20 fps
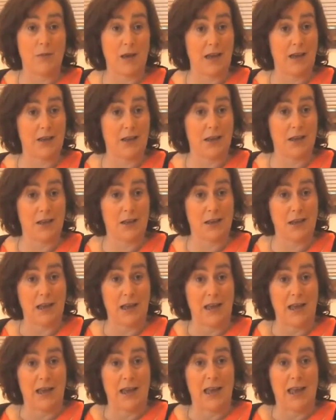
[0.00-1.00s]
basis,
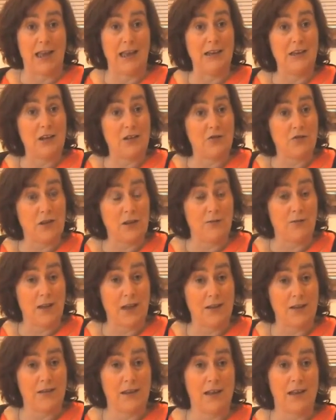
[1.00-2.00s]
industry
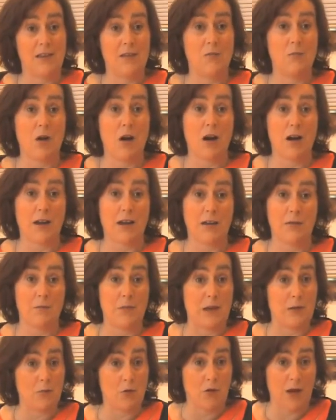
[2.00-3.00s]
investing in the market,
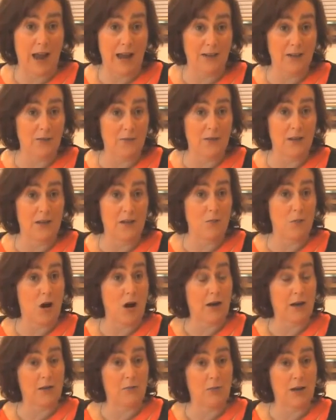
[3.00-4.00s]
being more active in the
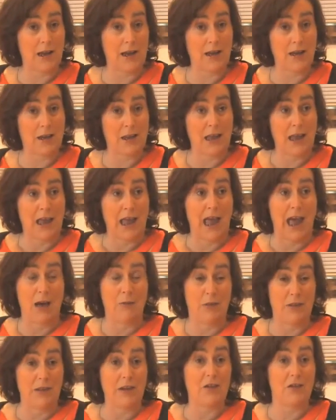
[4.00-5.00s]
marketplace, and
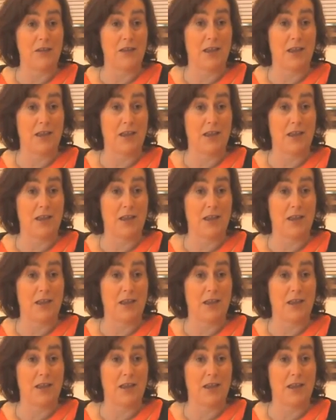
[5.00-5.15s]
with the